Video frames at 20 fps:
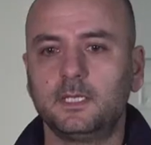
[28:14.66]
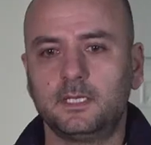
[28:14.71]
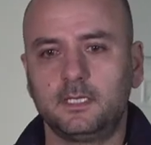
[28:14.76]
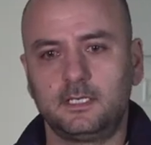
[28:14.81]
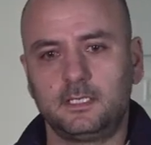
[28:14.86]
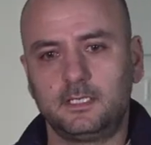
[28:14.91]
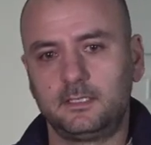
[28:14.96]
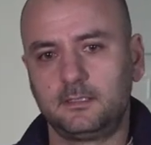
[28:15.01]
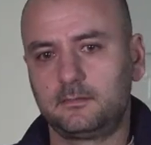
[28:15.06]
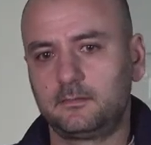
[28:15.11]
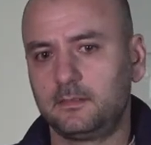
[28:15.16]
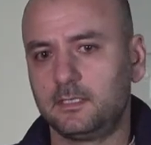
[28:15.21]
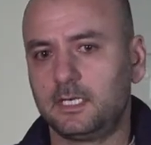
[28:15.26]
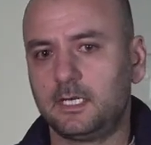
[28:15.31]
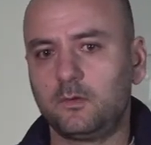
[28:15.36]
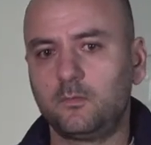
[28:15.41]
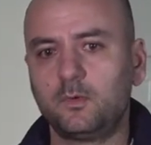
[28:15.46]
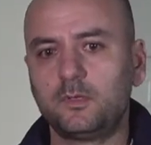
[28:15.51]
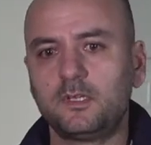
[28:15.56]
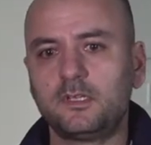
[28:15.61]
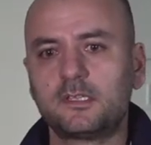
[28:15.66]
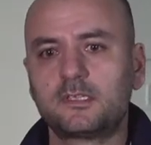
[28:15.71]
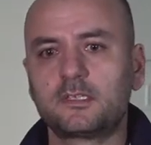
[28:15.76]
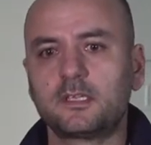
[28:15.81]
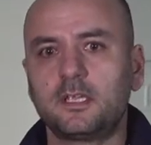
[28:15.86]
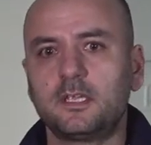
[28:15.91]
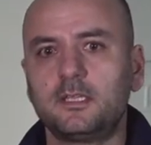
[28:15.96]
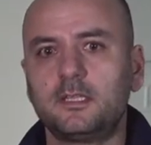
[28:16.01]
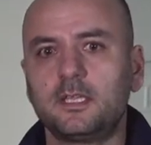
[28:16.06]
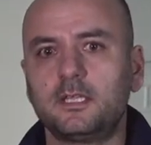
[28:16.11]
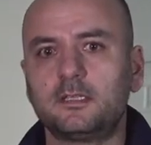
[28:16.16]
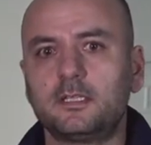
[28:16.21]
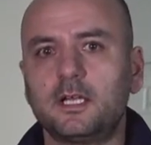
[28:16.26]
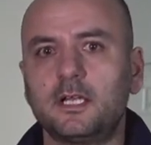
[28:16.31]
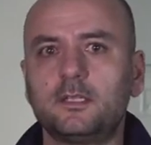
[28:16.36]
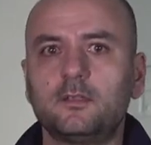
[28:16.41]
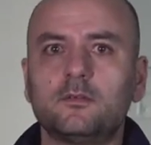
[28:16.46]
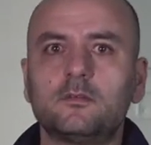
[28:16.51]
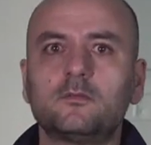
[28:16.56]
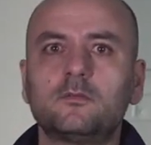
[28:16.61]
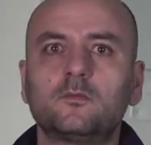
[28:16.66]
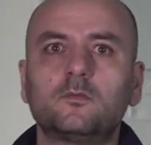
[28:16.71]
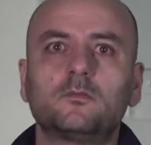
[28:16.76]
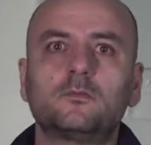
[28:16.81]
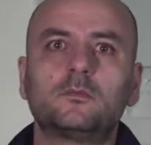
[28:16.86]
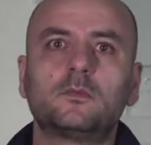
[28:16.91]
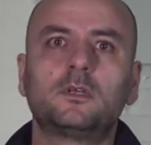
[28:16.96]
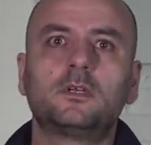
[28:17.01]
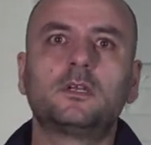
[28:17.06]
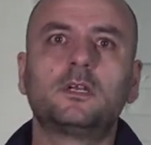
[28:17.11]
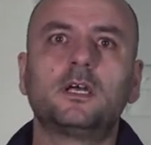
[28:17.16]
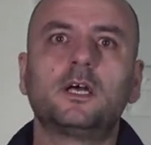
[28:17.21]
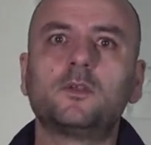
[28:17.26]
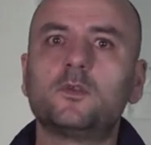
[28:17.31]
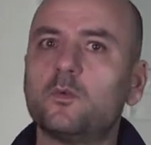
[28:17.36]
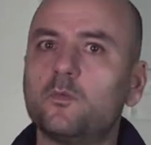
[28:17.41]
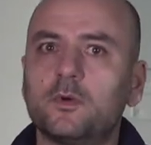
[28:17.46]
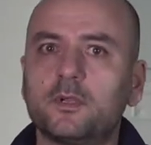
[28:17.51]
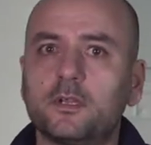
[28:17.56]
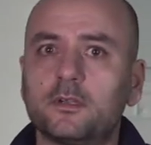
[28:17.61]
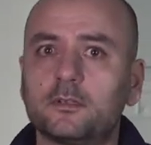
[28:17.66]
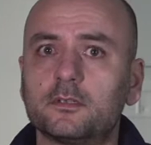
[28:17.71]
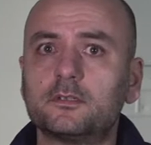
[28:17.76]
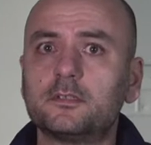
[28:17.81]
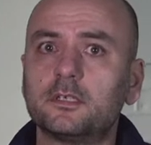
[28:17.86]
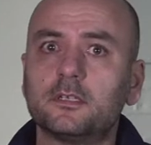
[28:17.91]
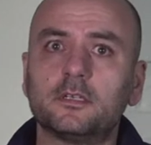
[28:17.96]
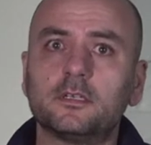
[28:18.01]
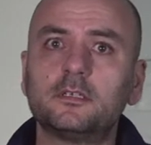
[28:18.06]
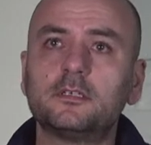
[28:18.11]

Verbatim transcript: I, I wouldn't say that I don't, I don't want to return.